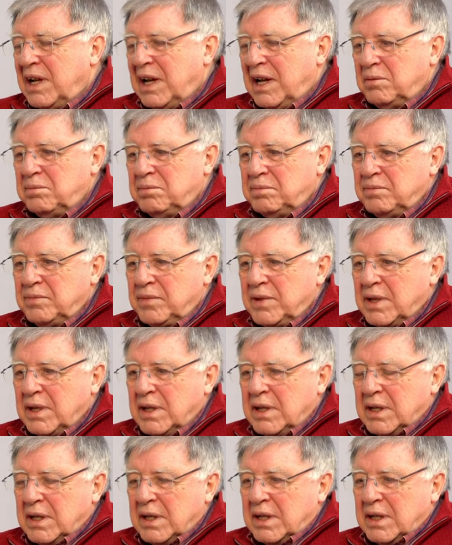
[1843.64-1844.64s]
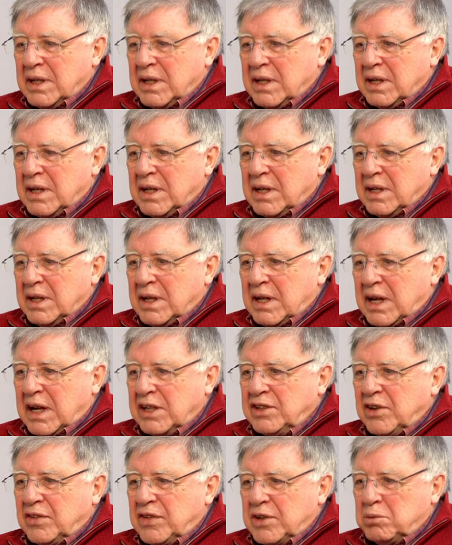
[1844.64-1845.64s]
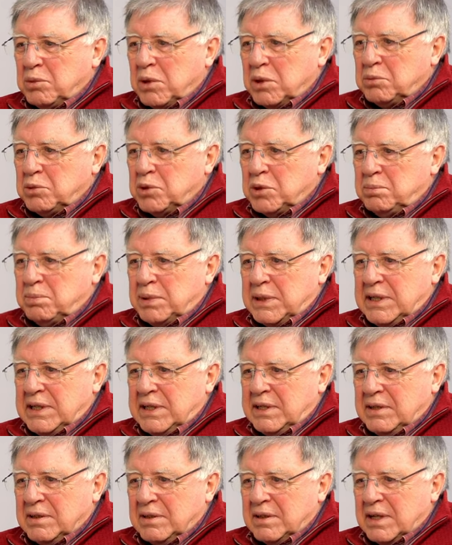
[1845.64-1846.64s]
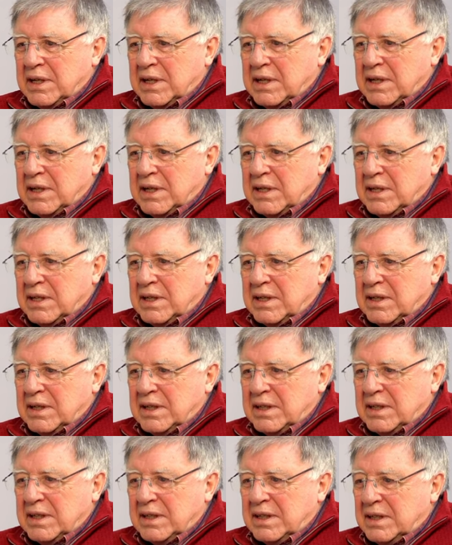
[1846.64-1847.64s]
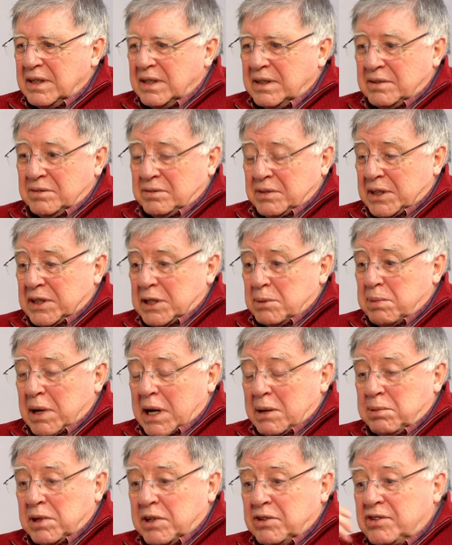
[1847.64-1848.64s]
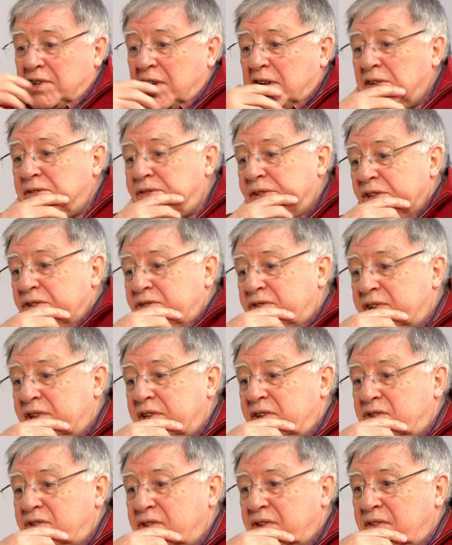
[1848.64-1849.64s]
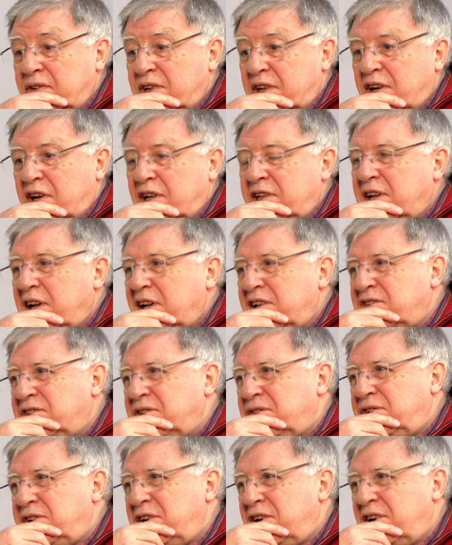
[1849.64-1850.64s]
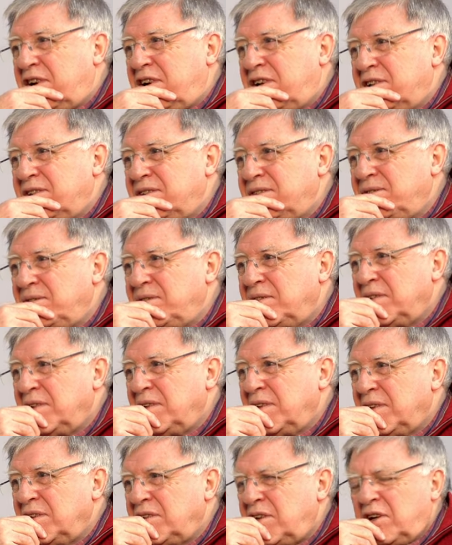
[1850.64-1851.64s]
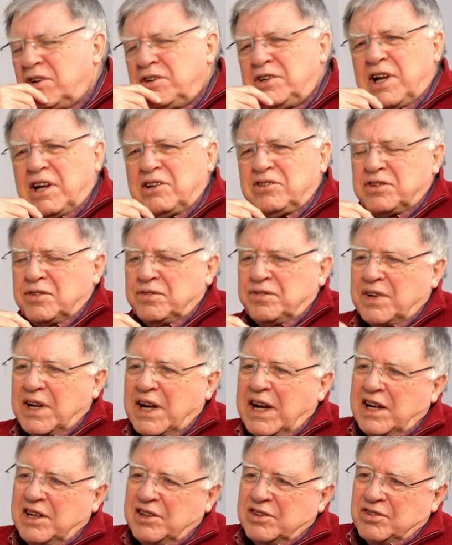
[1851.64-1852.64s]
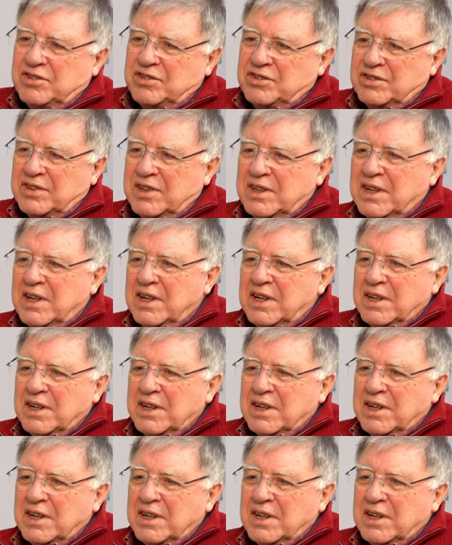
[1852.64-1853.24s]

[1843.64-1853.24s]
Um, another one would be uh, in the Bible itself is, is there are texts of terror, there are texts of violence,